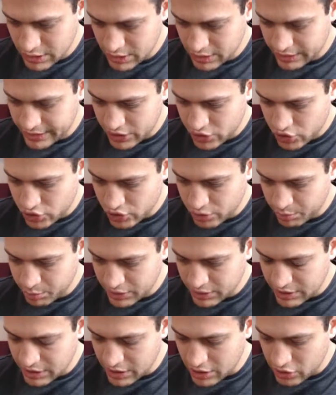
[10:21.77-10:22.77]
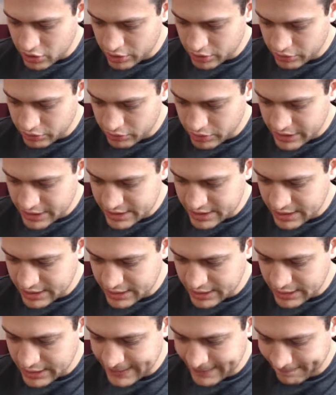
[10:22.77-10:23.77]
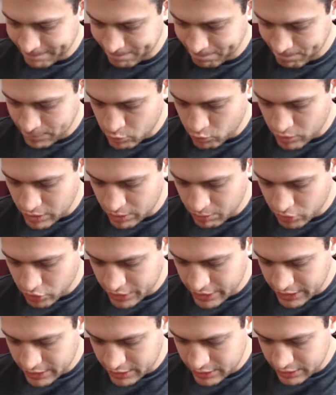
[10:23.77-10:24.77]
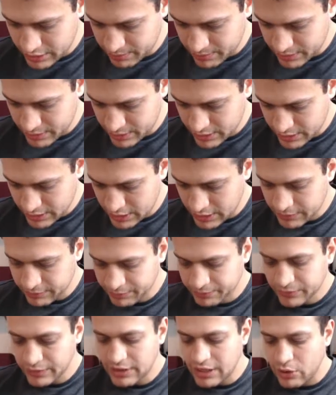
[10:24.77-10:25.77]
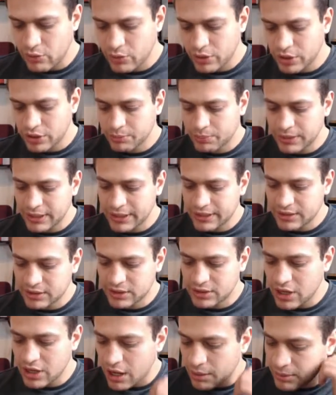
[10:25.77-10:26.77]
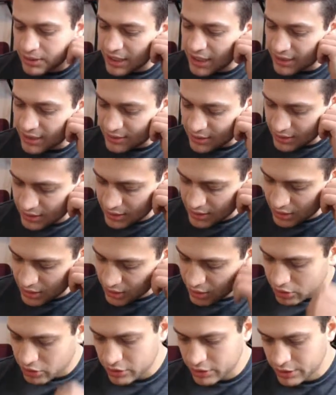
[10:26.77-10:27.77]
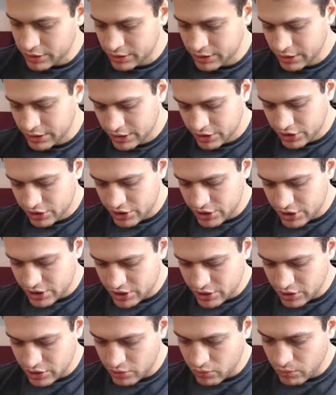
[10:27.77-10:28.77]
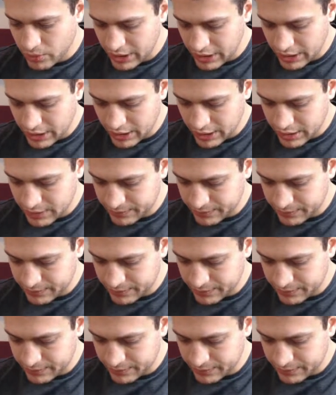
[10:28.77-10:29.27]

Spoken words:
That should be tower on the right side. One more hit, yep. Now we're gonna play the Goblin Hut a little lower, just so we